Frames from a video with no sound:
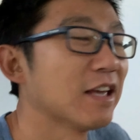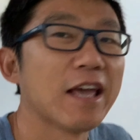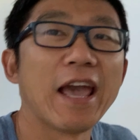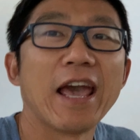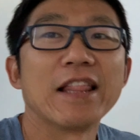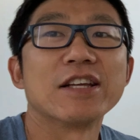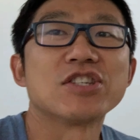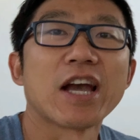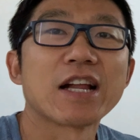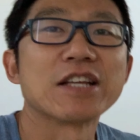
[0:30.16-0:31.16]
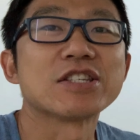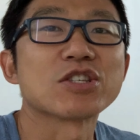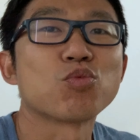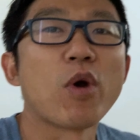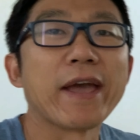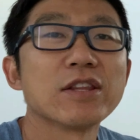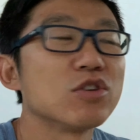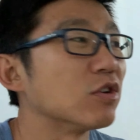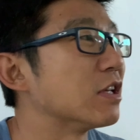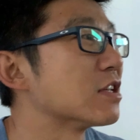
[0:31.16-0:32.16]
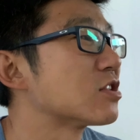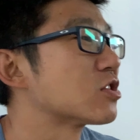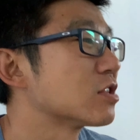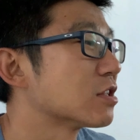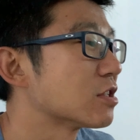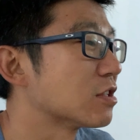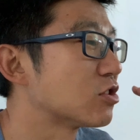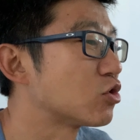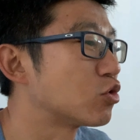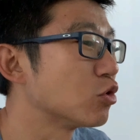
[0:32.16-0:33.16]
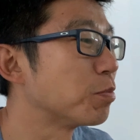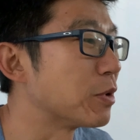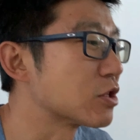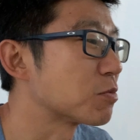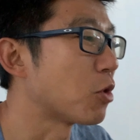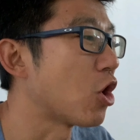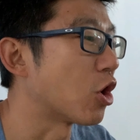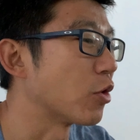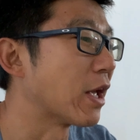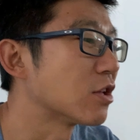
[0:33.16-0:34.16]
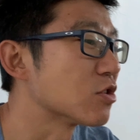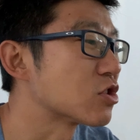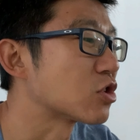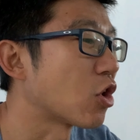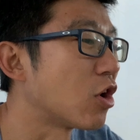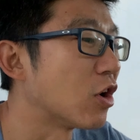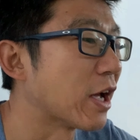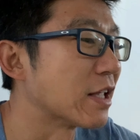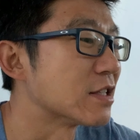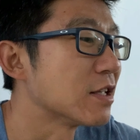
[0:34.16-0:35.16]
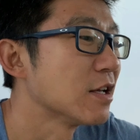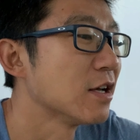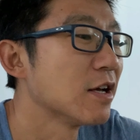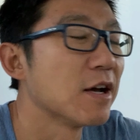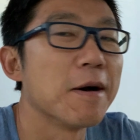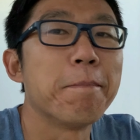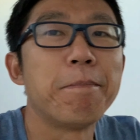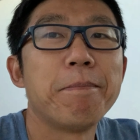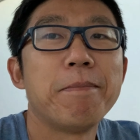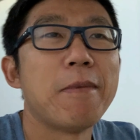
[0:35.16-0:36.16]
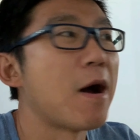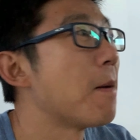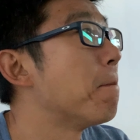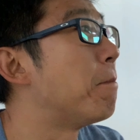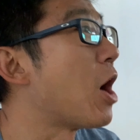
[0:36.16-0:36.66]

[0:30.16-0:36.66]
And uh, Jacqueline just went to this super small Oriental store and then,